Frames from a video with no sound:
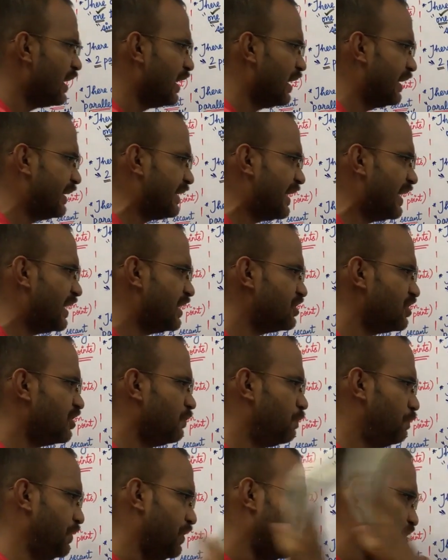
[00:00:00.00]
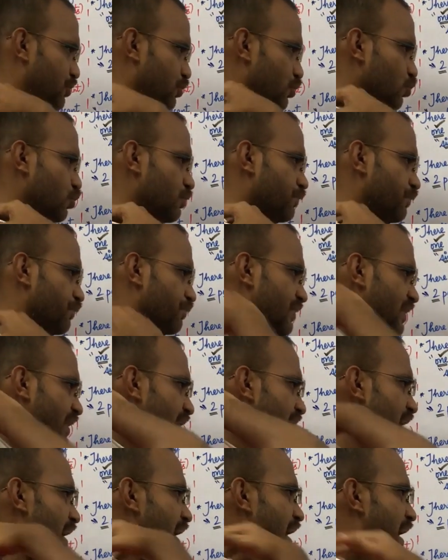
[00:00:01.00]
A tangent PQ
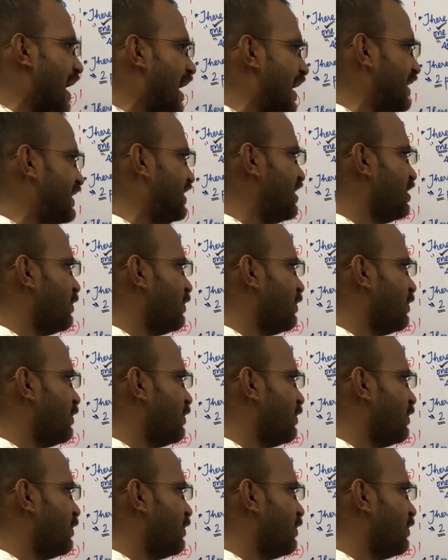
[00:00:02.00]
at